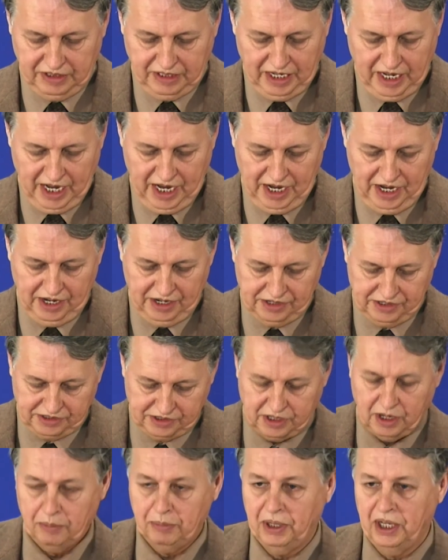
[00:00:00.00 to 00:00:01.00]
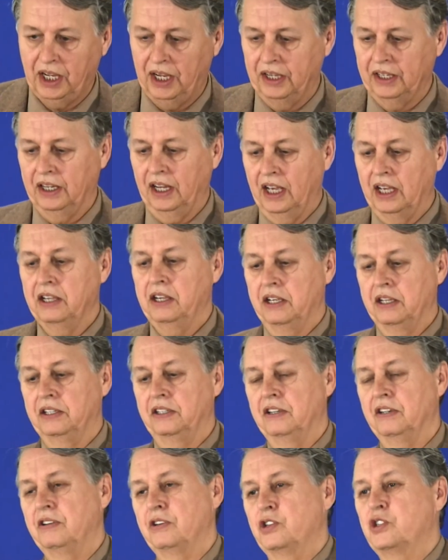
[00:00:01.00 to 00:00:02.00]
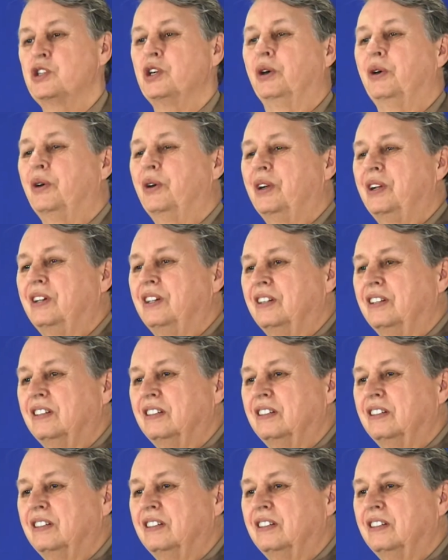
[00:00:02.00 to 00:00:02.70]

as upon a hidden shoal.